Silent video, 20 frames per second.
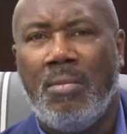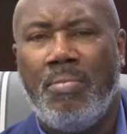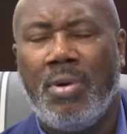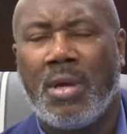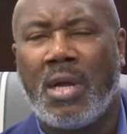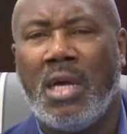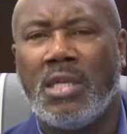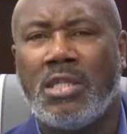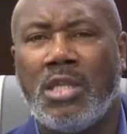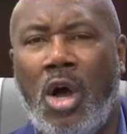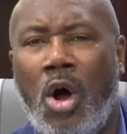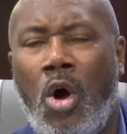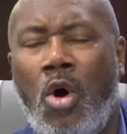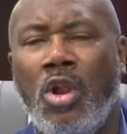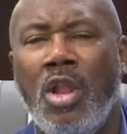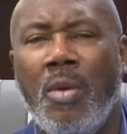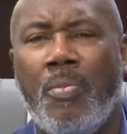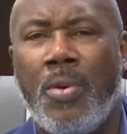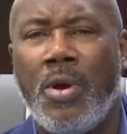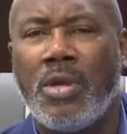because the
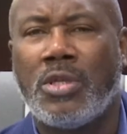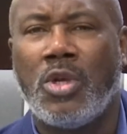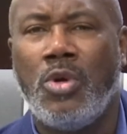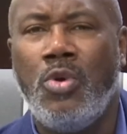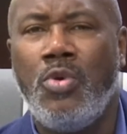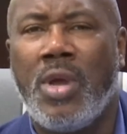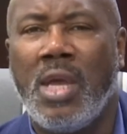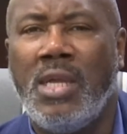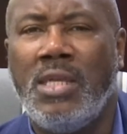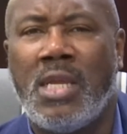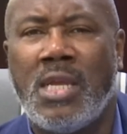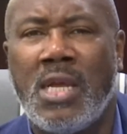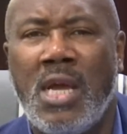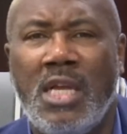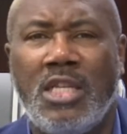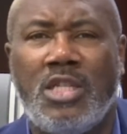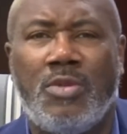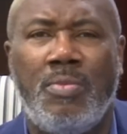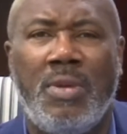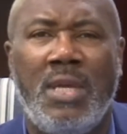only person who can
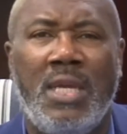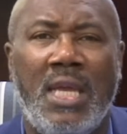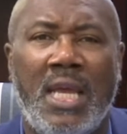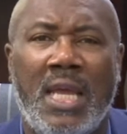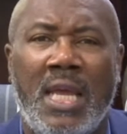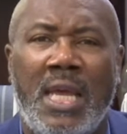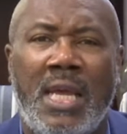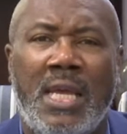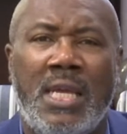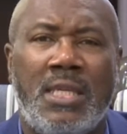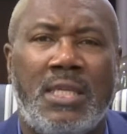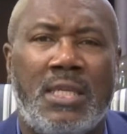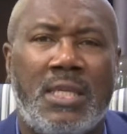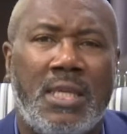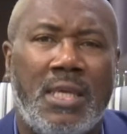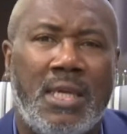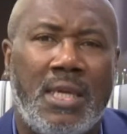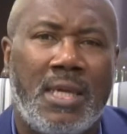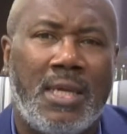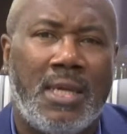judge me
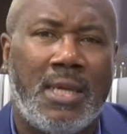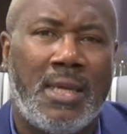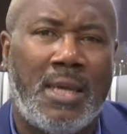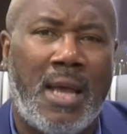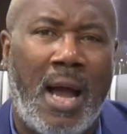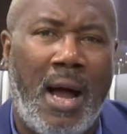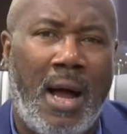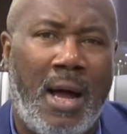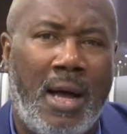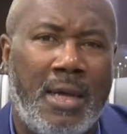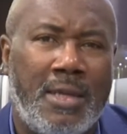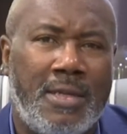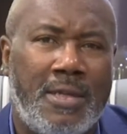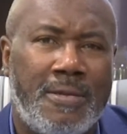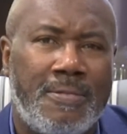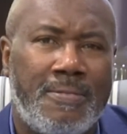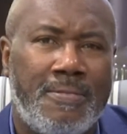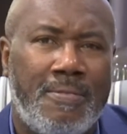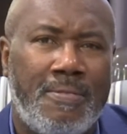is God.